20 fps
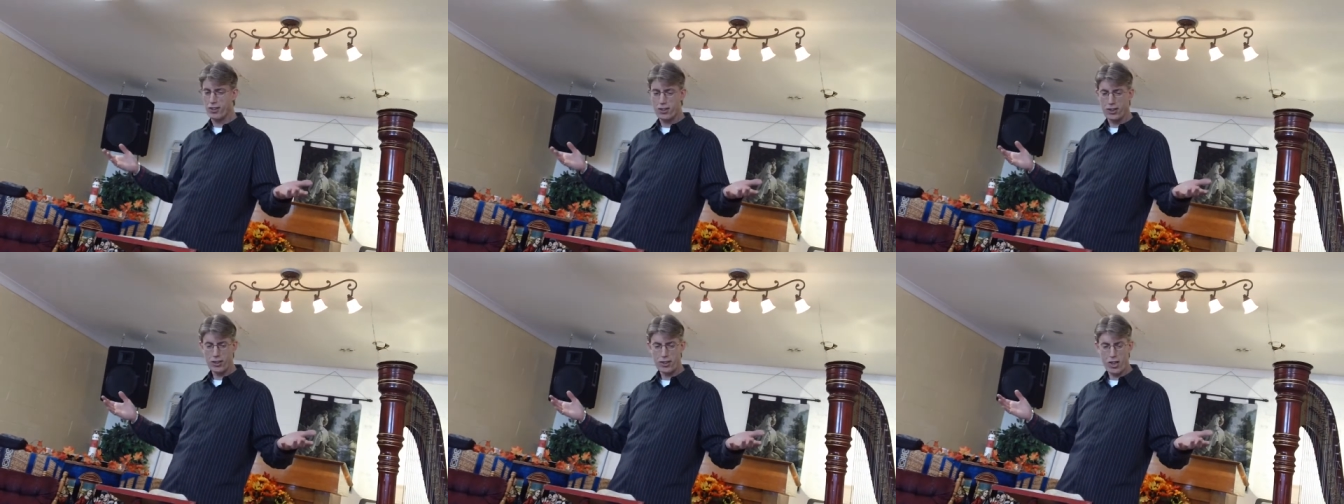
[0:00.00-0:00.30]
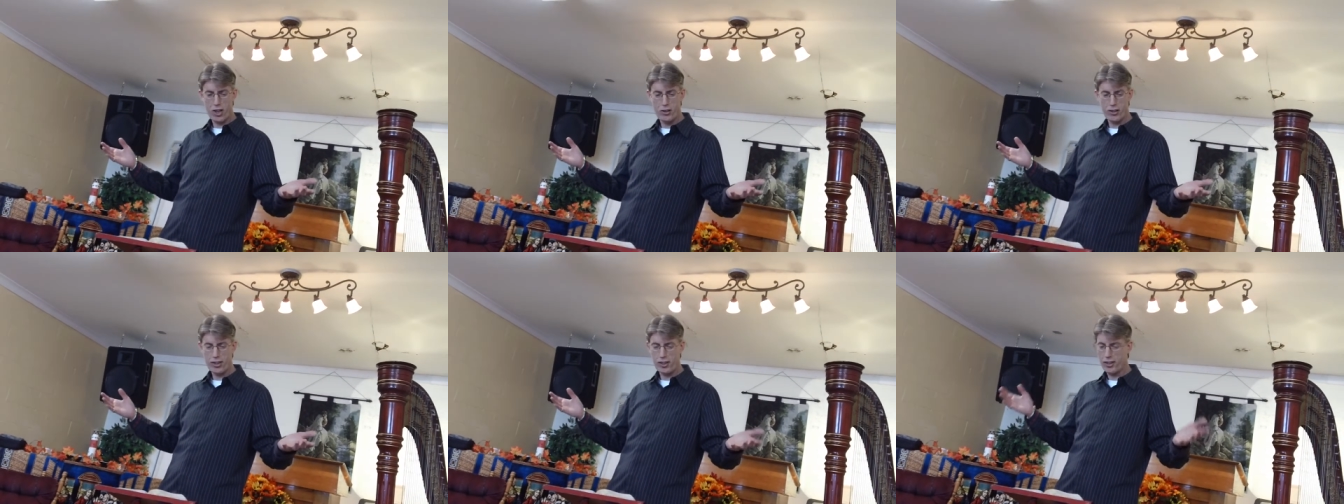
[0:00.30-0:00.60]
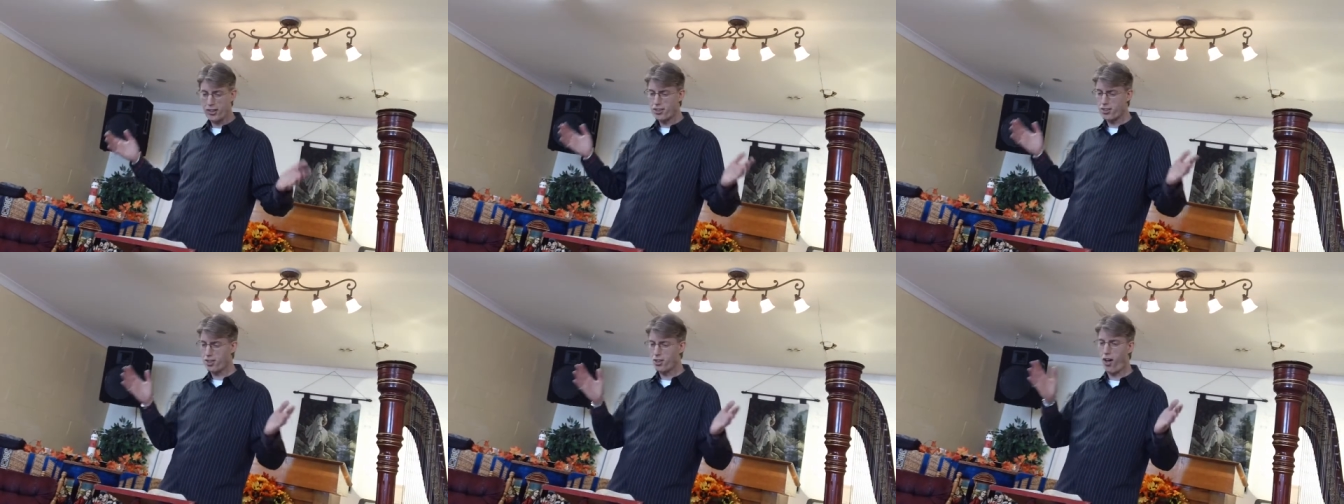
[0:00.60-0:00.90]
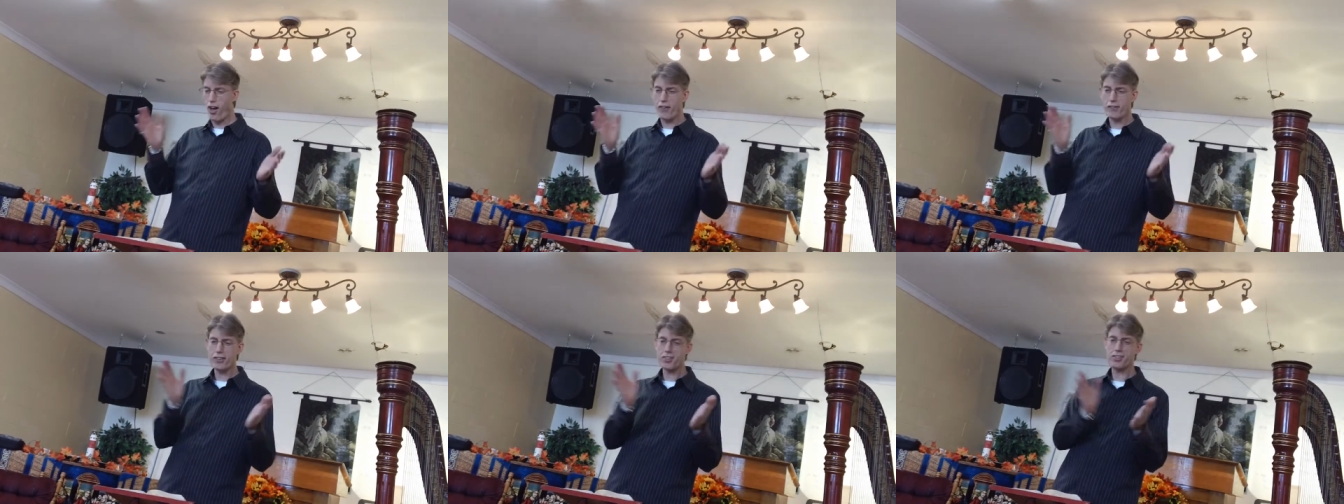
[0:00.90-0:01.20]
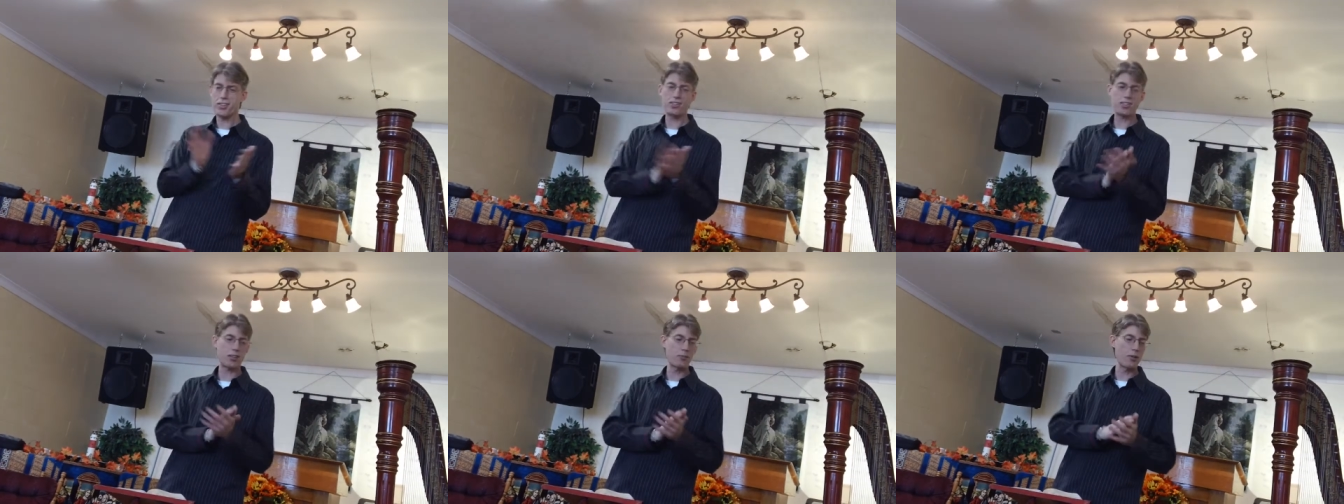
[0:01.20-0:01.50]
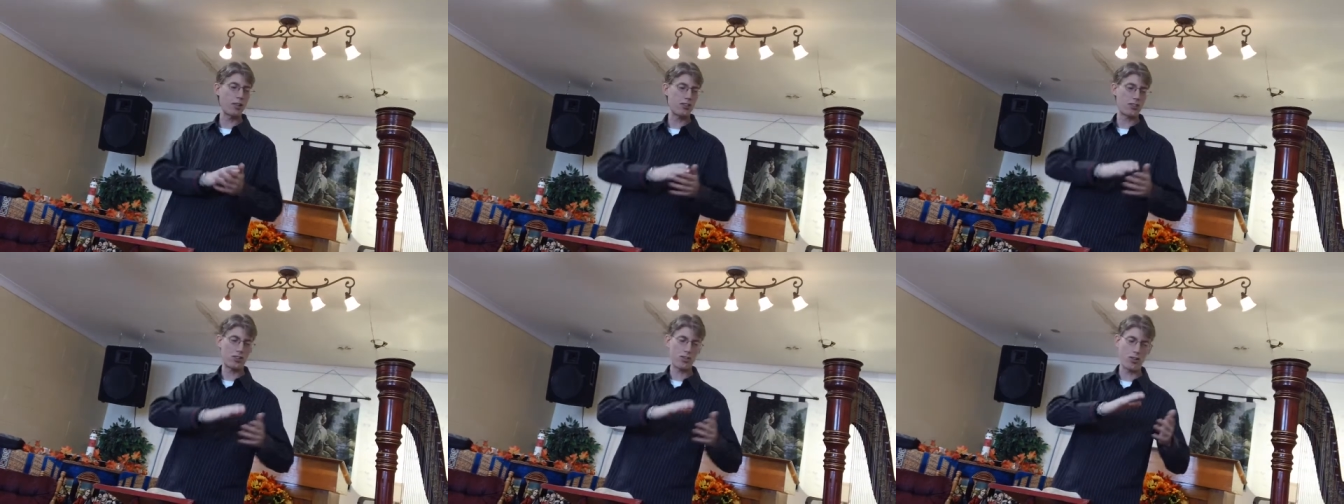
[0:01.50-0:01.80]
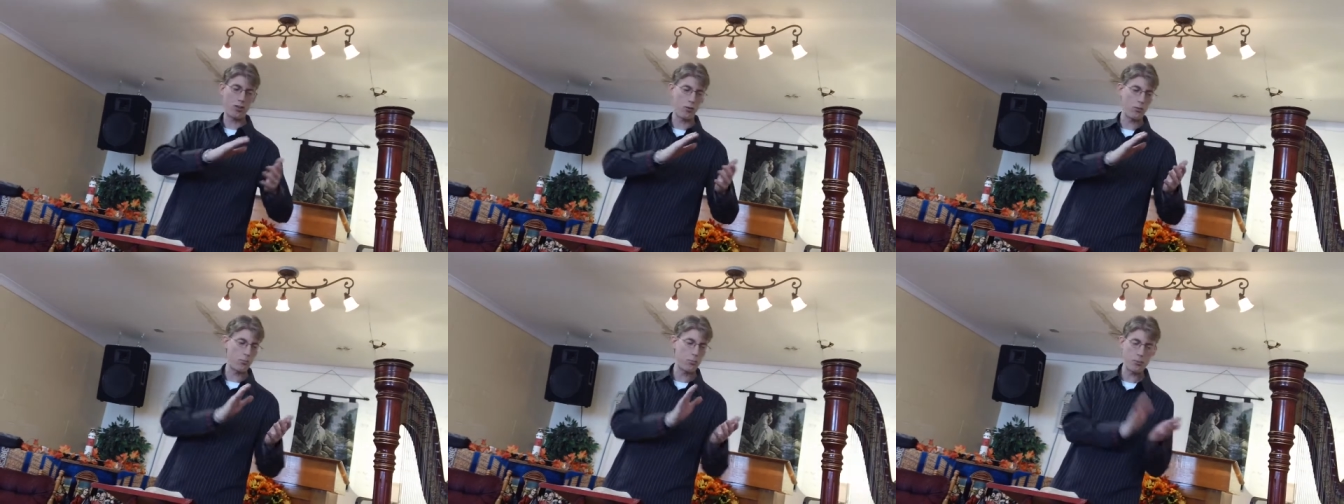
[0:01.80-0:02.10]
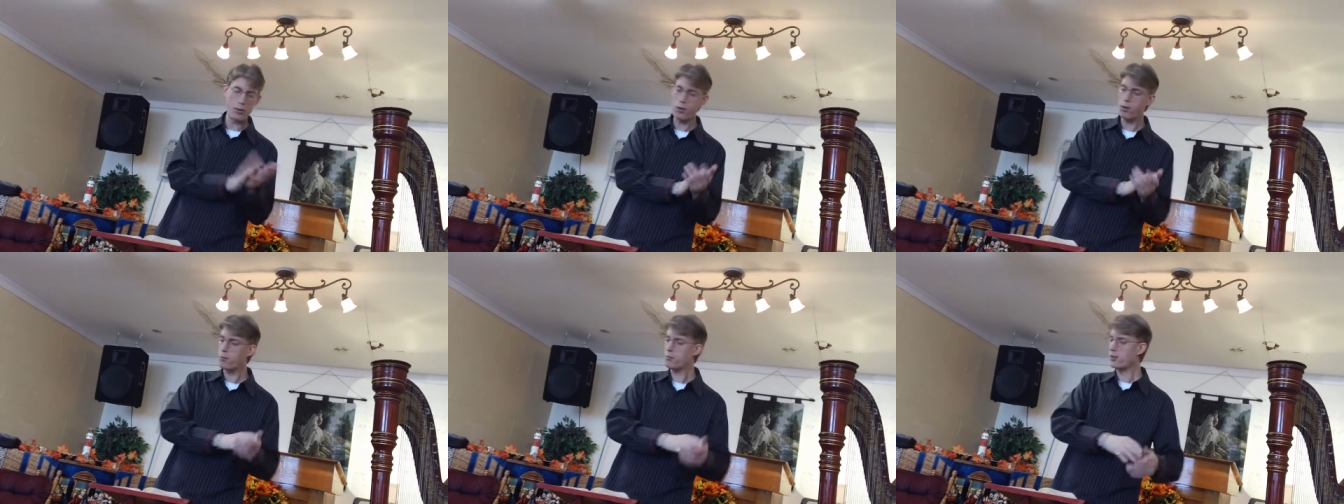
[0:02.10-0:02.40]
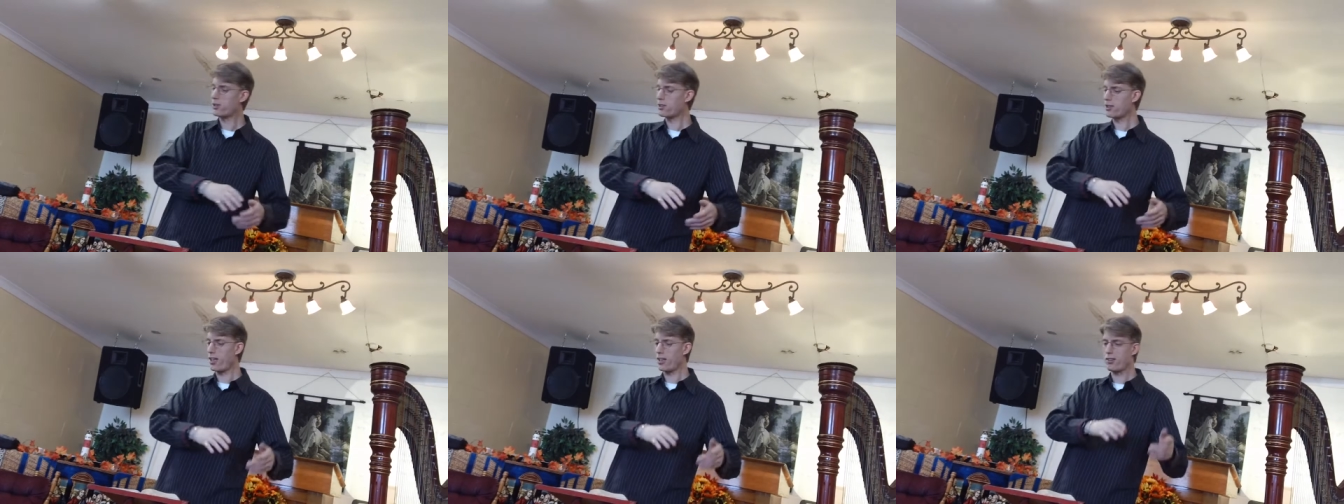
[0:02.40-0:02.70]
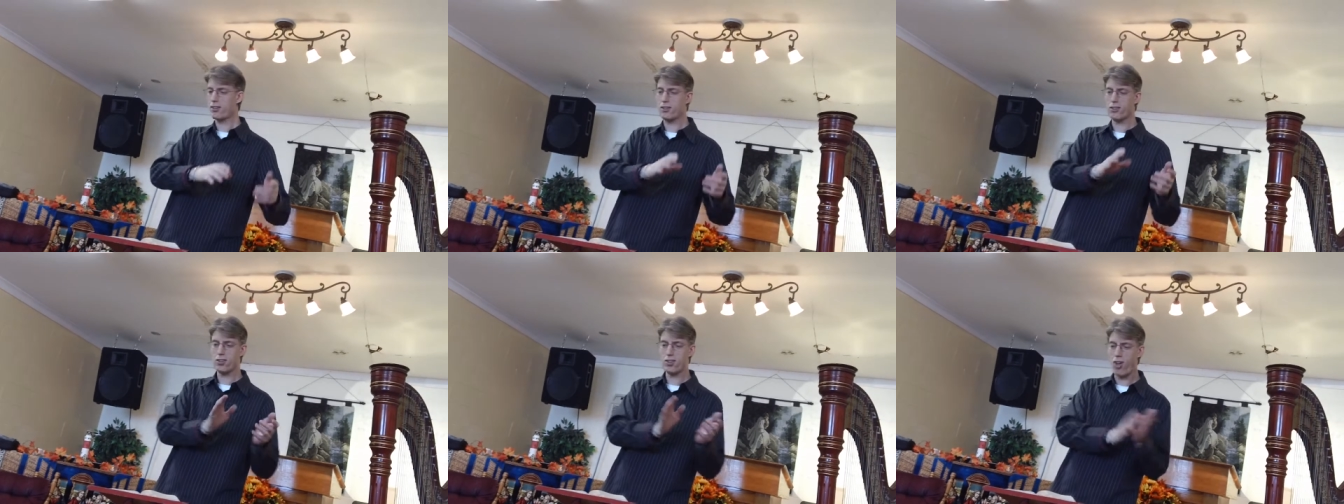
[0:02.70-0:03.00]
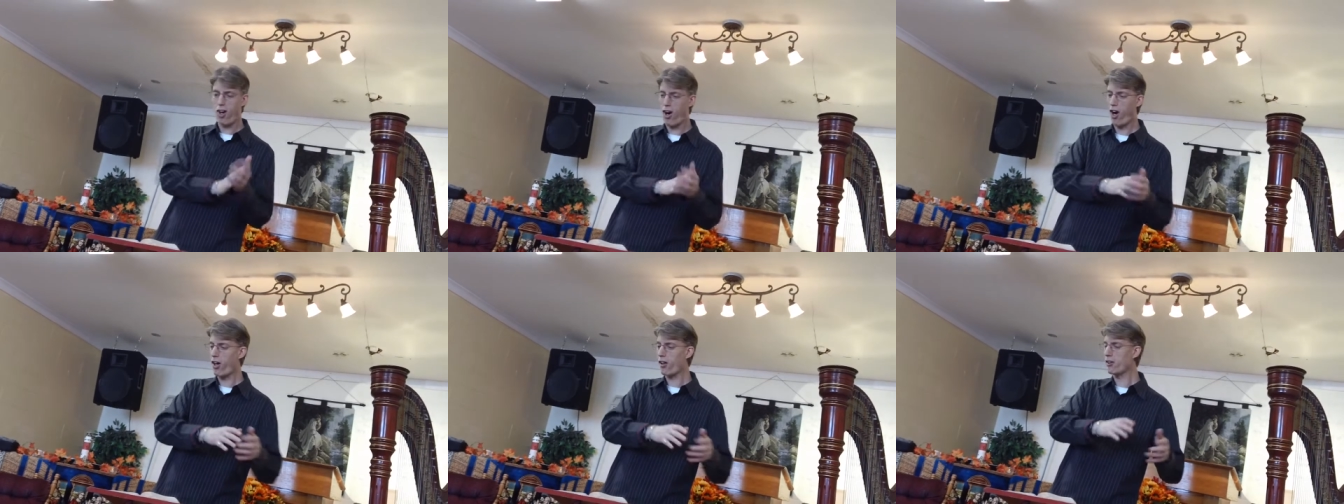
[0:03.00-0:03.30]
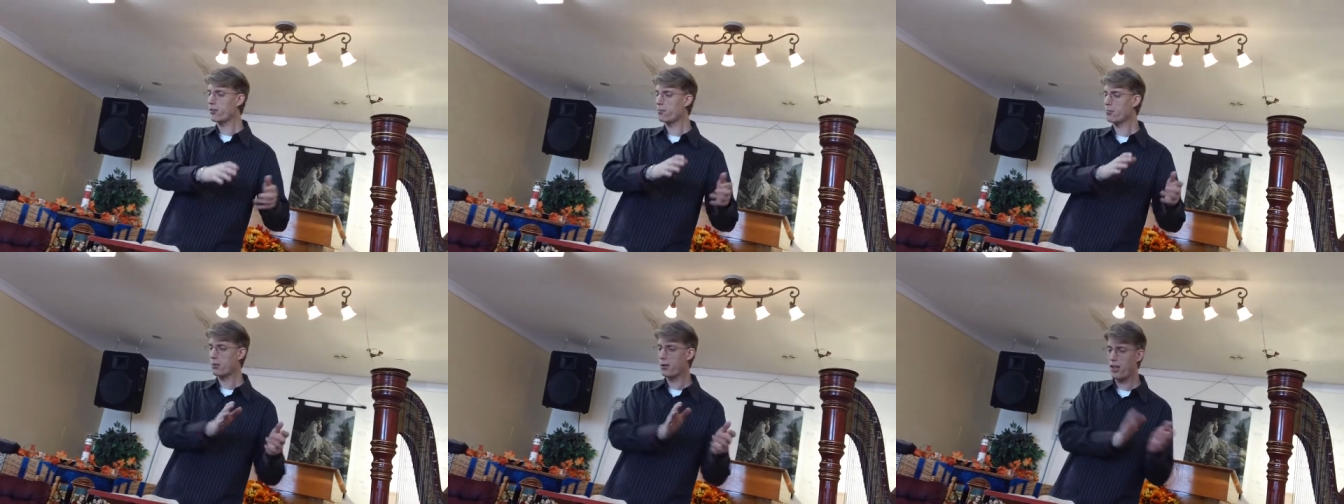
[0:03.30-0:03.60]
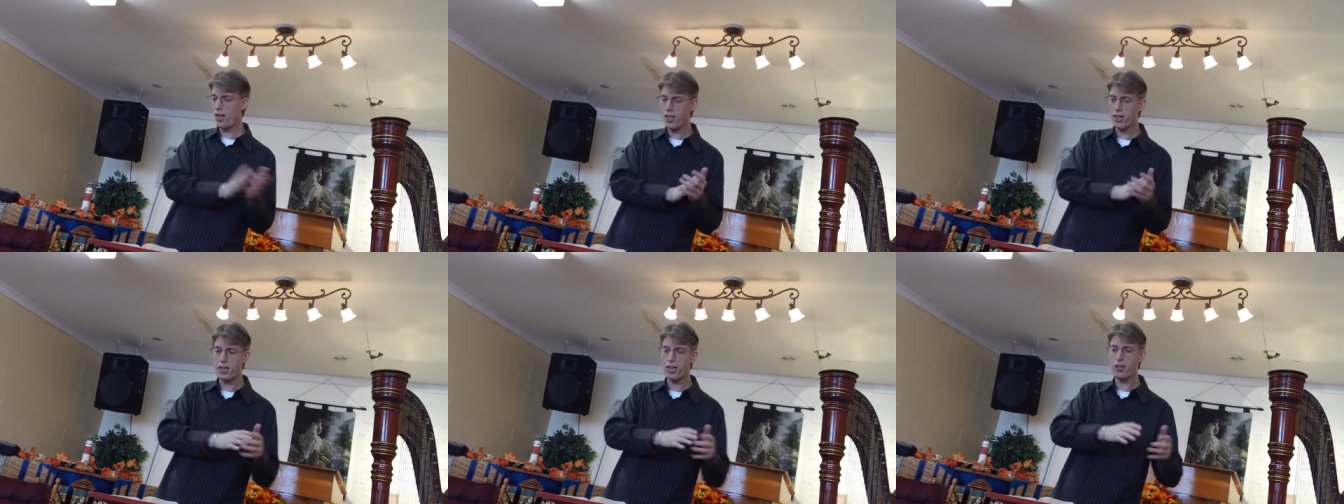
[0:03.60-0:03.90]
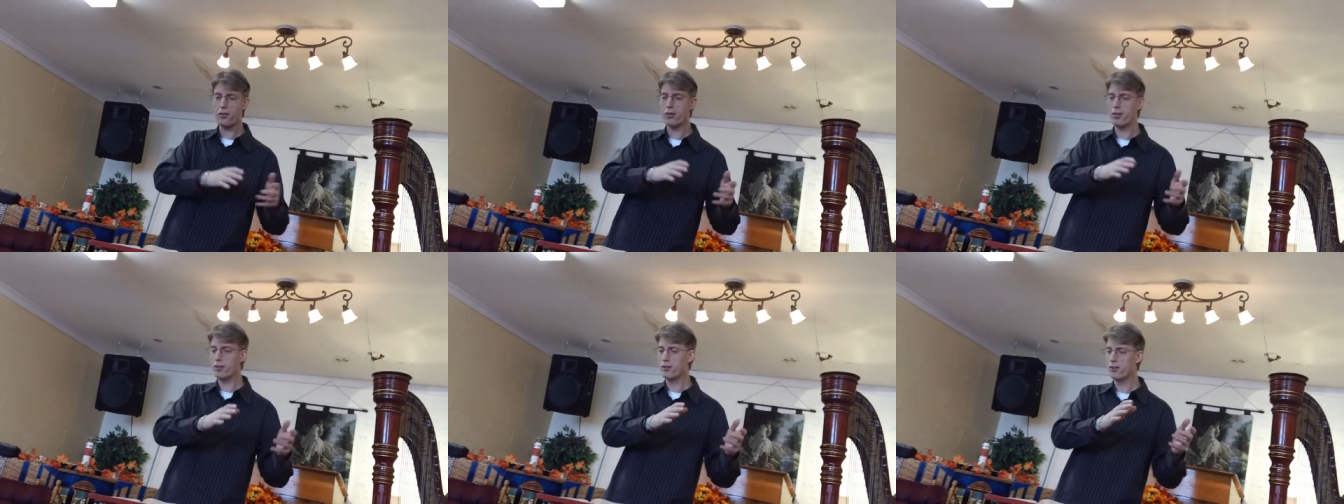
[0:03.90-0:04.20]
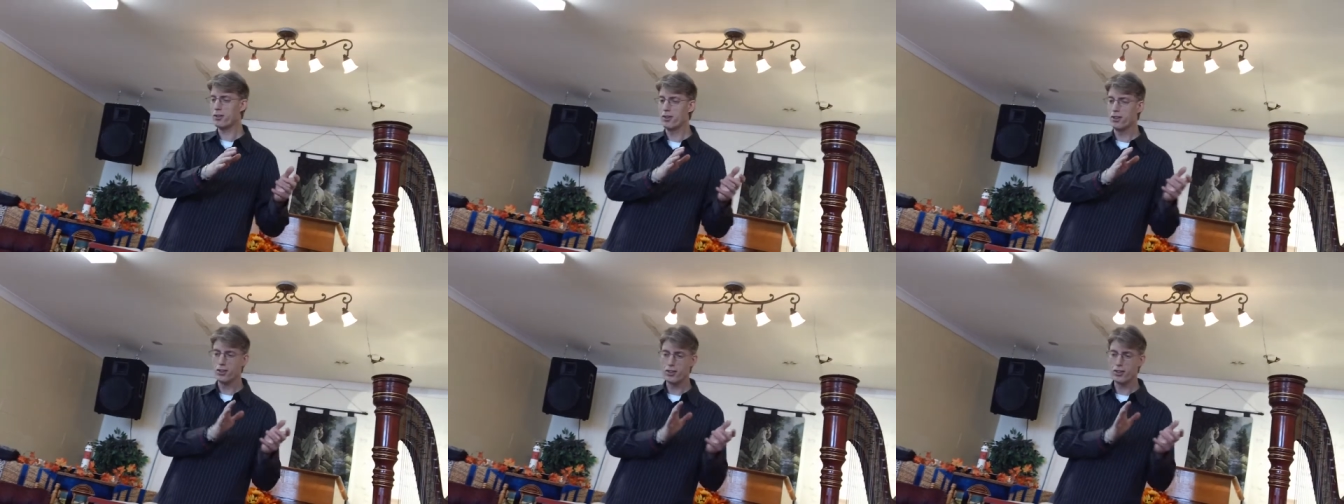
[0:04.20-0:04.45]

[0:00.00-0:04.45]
you know, he listed all these instruments, you know, boom, he said guitar and piano and,